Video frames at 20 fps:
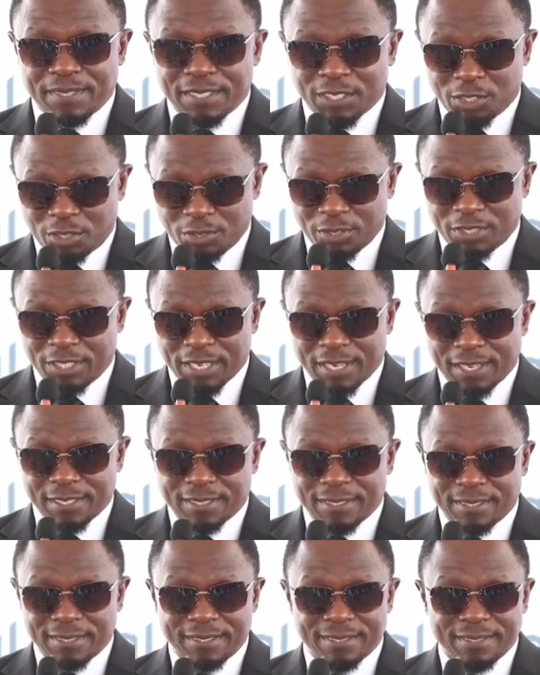the
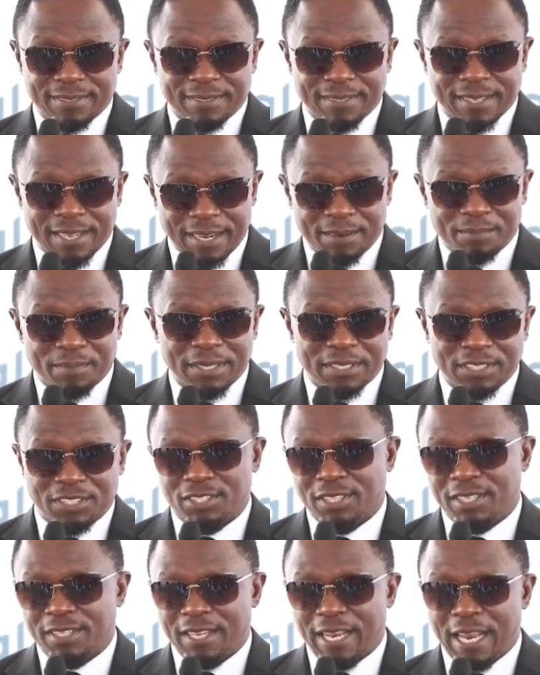Shujaas. Come and
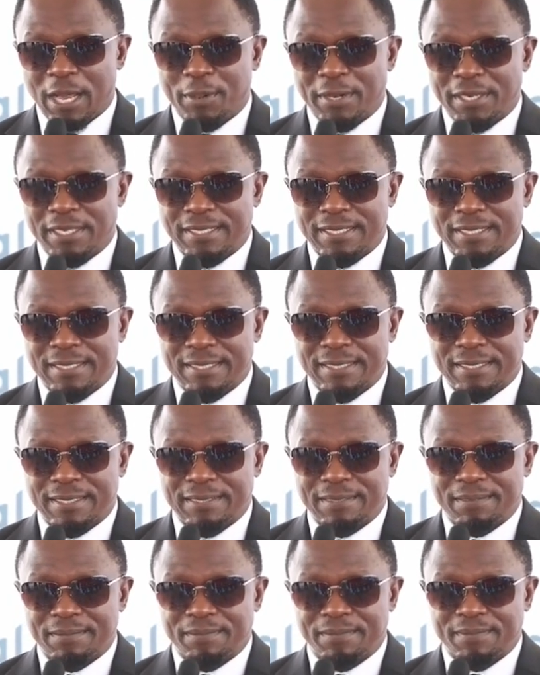cheer the
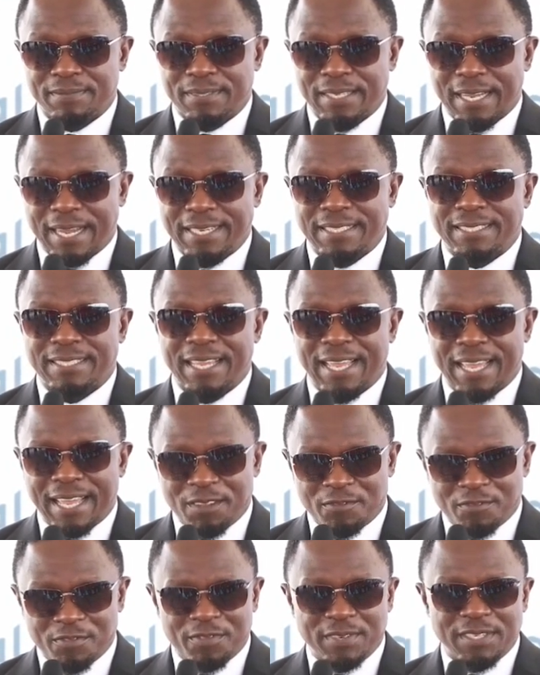Lionesses at
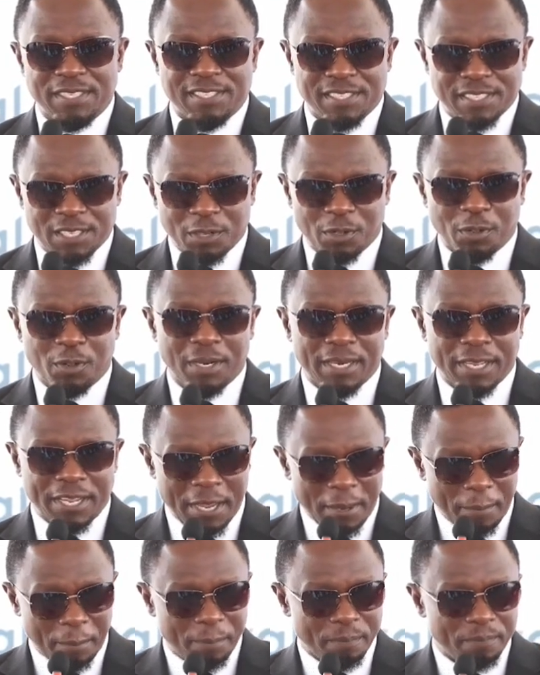every single
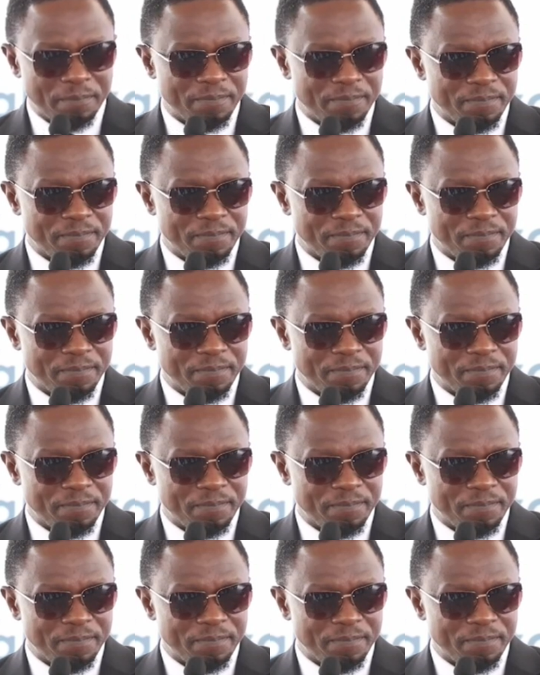game.